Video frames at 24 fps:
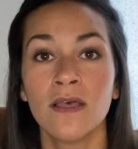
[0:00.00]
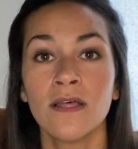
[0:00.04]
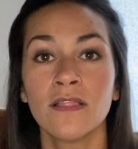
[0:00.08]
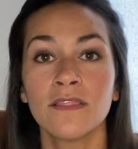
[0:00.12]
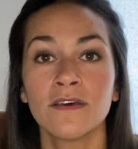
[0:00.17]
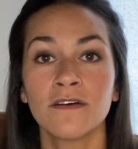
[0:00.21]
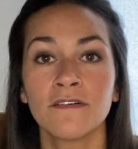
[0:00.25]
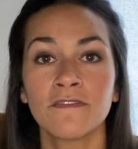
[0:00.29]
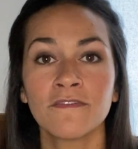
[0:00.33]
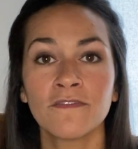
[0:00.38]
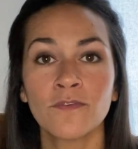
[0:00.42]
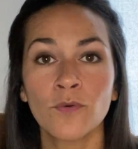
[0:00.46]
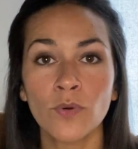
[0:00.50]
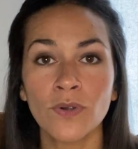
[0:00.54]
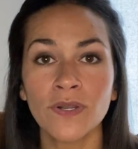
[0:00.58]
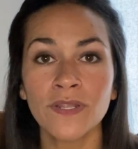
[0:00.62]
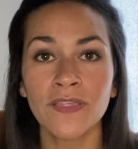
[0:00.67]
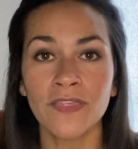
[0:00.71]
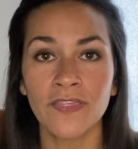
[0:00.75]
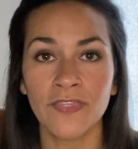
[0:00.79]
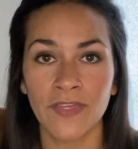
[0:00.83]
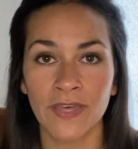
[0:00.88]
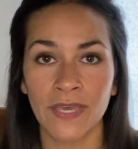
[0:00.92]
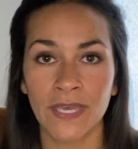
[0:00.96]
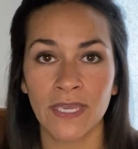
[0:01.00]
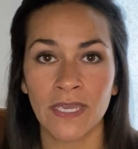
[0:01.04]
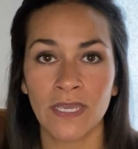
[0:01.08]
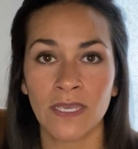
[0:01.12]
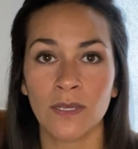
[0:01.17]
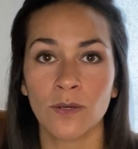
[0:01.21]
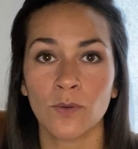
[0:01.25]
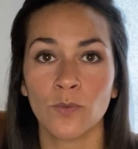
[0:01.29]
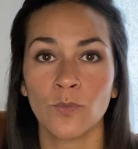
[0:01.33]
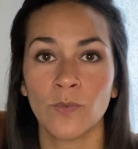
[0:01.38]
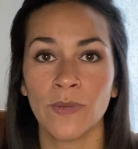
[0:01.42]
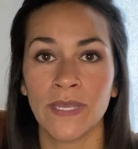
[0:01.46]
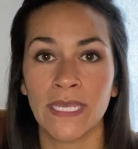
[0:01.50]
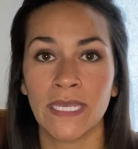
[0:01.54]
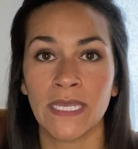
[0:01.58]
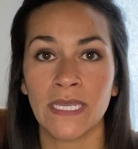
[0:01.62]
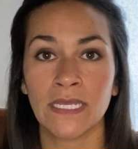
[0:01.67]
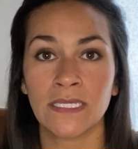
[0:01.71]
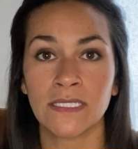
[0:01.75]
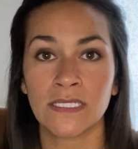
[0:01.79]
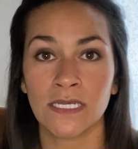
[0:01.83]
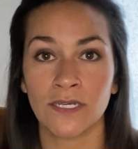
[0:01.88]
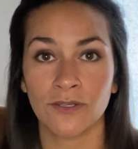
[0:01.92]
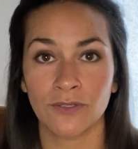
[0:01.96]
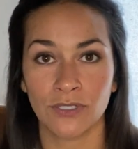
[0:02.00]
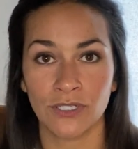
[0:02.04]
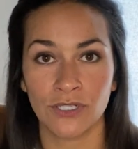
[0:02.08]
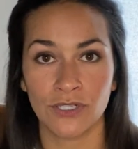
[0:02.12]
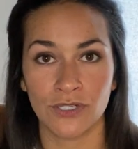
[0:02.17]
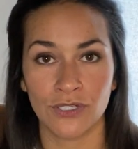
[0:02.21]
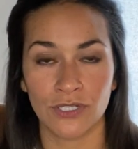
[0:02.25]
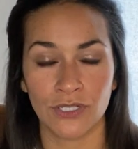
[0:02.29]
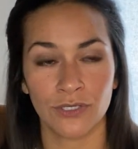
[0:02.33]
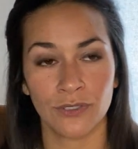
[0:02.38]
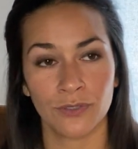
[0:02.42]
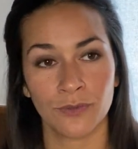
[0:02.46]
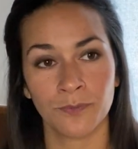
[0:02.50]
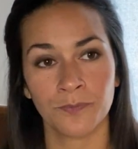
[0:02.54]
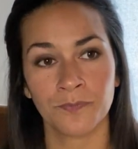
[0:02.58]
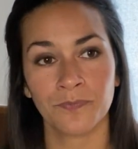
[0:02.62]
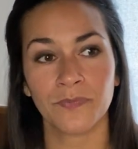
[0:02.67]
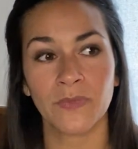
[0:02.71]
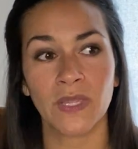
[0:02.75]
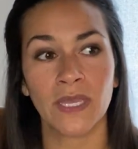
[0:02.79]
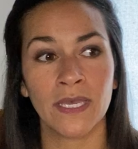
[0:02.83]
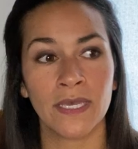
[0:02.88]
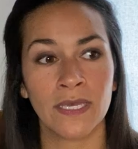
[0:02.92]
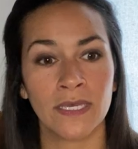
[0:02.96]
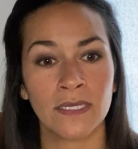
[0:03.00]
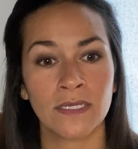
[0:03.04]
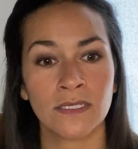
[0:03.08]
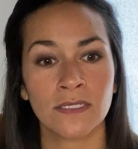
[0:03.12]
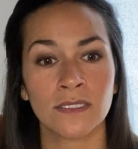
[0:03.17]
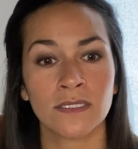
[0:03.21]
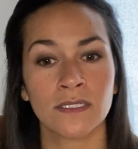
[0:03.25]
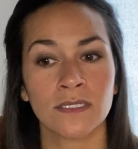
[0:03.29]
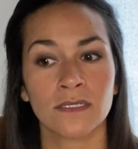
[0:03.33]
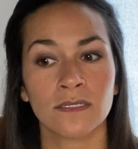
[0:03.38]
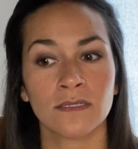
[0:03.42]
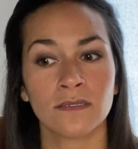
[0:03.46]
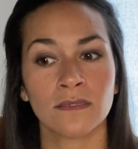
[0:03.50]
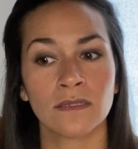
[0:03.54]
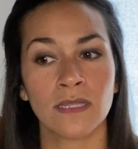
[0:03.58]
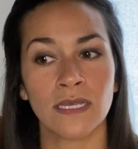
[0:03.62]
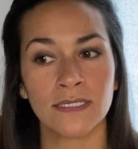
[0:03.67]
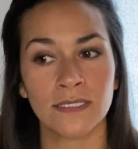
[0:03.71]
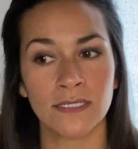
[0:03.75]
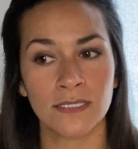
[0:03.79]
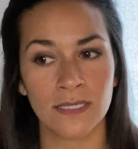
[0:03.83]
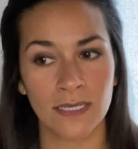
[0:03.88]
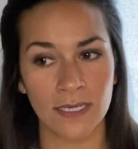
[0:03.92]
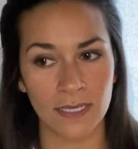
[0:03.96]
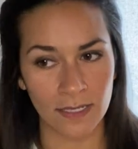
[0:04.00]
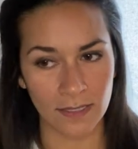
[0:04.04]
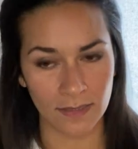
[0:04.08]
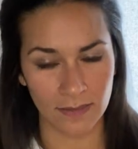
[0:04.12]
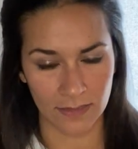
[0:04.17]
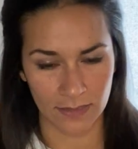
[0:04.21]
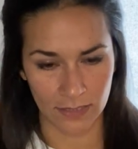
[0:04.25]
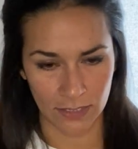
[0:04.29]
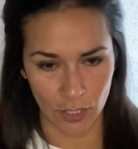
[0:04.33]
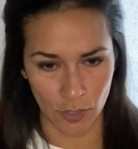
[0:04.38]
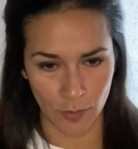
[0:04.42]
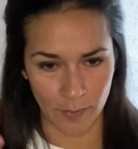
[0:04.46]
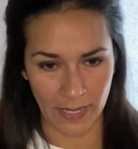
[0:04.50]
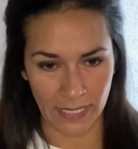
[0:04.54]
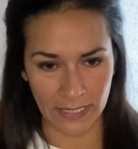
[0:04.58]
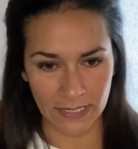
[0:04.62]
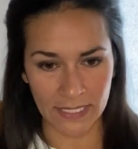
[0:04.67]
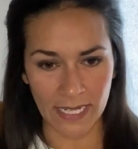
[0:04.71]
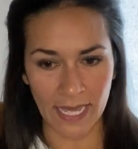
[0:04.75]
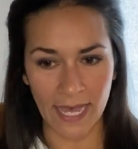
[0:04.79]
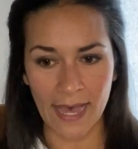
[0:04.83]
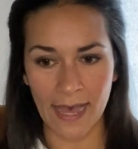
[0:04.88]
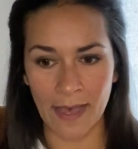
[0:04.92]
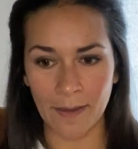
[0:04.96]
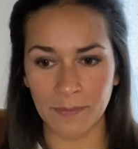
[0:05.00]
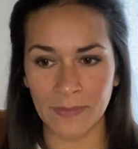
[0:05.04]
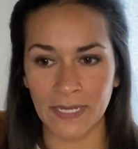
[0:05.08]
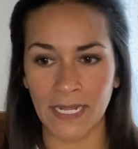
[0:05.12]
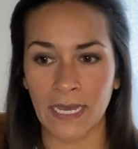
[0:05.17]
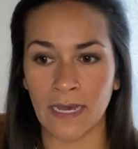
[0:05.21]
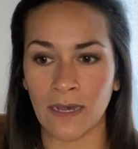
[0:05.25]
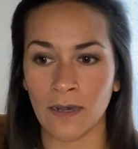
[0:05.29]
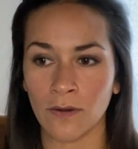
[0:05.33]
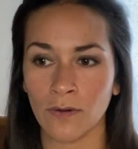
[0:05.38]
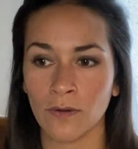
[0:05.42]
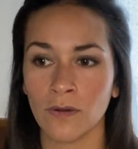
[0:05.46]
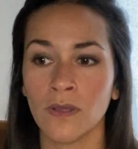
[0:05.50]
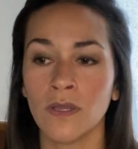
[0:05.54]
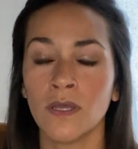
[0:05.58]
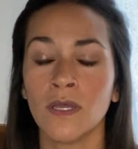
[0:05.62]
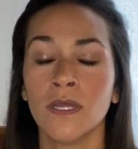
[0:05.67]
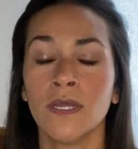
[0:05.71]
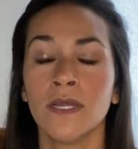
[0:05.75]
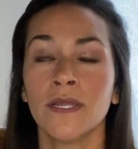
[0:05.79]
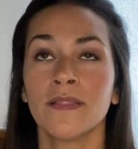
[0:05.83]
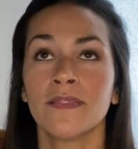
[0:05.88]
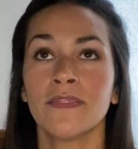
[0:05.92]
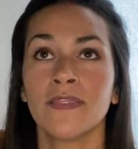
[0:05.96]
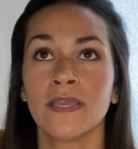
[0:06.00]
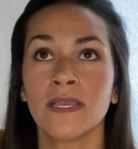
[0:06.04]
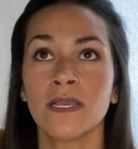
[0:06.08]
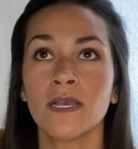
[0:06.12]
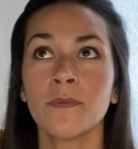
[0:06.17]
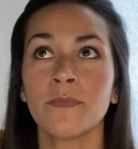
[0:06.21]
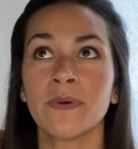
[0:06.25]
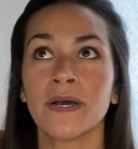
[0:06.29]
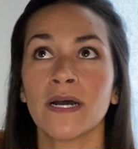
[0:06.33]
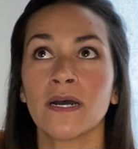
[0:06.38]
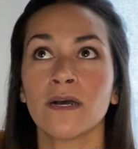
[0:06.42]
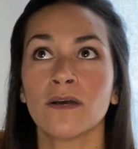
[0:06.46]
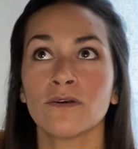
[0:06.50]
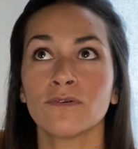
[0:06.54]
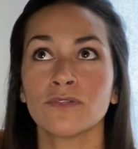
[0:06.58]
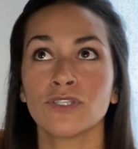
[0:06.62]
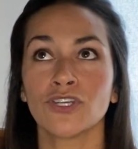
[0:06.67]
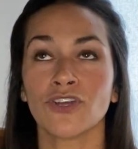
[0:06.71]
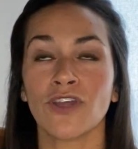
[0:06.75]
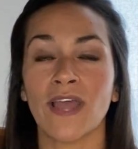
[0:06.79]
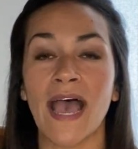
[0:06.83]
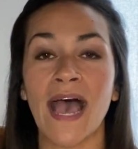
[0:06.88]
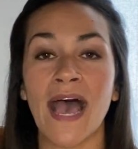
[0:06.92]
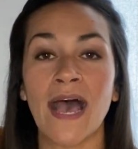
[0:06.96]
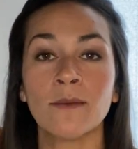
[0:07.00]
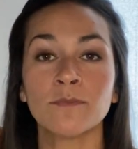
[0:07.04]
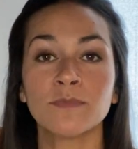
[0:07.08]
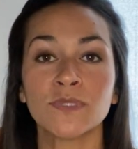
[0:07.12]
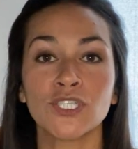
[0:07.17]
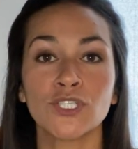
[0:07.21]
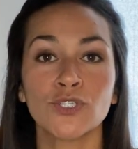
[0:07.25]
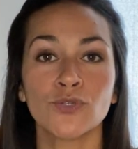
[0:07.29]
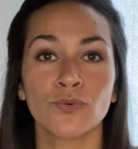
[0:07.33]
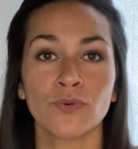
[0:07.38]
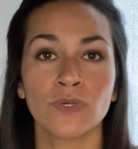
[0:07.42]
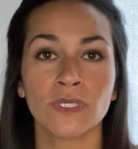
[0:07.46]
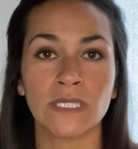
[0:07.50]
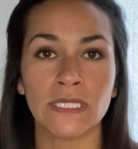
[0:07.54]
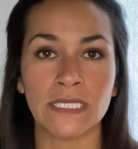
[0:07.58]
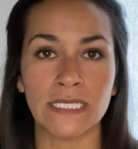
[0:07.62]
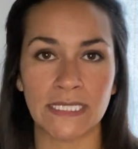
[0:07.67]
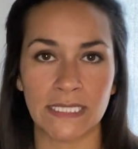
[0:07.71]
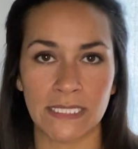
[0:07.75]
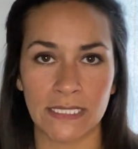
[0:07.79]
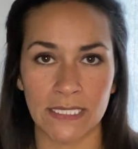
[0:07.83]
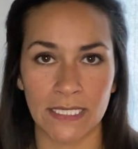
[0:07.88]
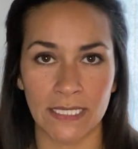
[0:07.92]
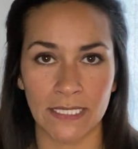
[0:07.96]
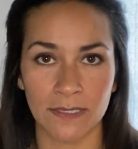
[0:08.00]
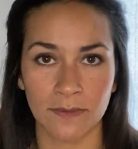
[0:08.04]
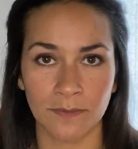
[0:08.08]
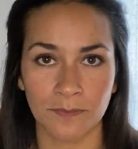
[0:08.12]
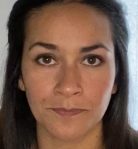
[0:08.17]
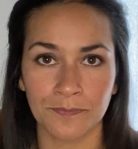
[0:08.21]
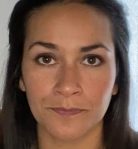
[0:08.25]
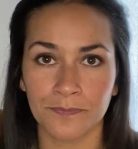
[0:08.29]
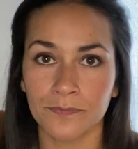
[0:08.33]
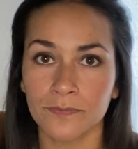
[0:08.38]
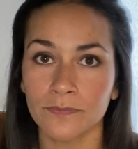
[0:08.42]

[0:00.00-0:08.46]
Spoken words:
The fourth thing we tell you to do is, let's go back to app now. Think about your app store listing.